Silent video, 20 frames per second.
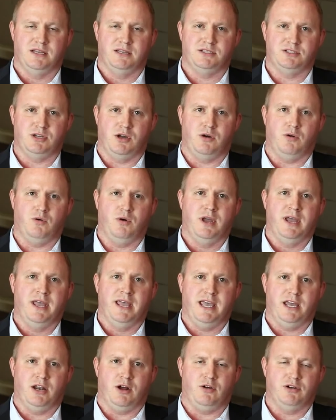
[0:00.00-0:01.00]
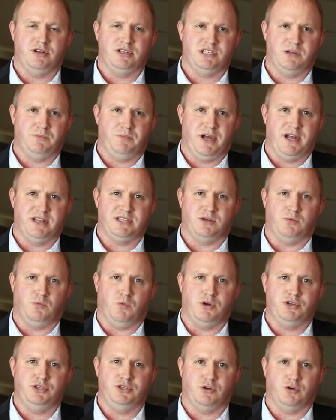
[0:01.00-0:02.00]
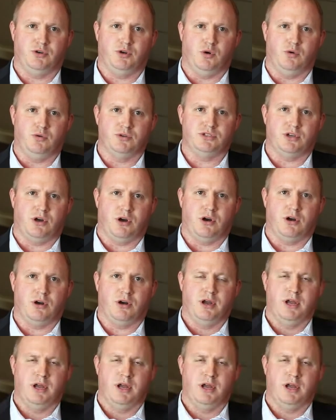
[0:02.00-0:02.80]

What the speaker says: So it all just depends on what your goals are,